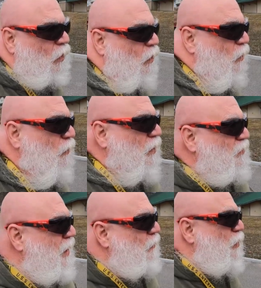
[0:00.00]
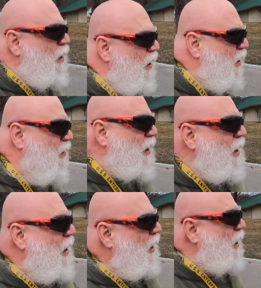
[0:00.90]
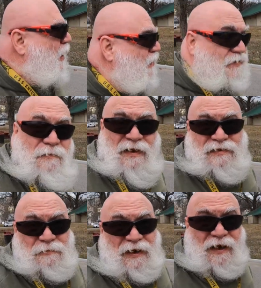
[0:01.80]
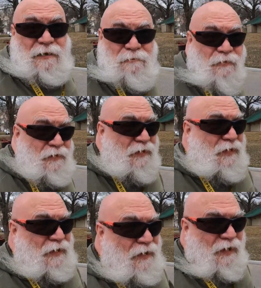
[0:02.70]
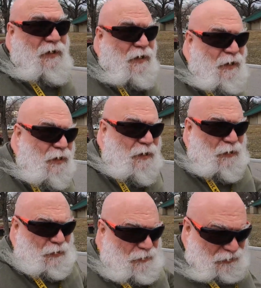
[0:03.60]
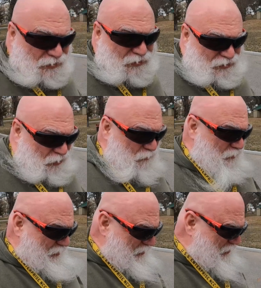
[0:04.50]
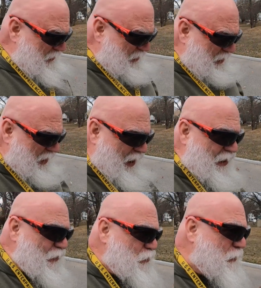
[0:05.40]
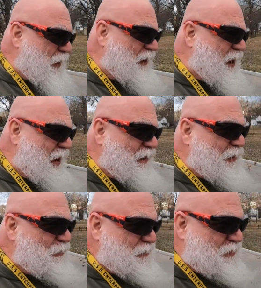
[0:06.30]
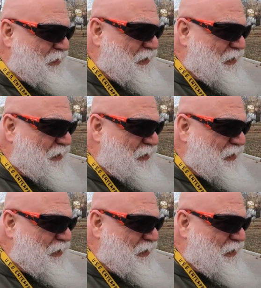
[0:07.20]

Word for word: Oh, there's that wind. Ha ha, is it messing me up? Oh, shoot. Hang loose, buddy, hang loose.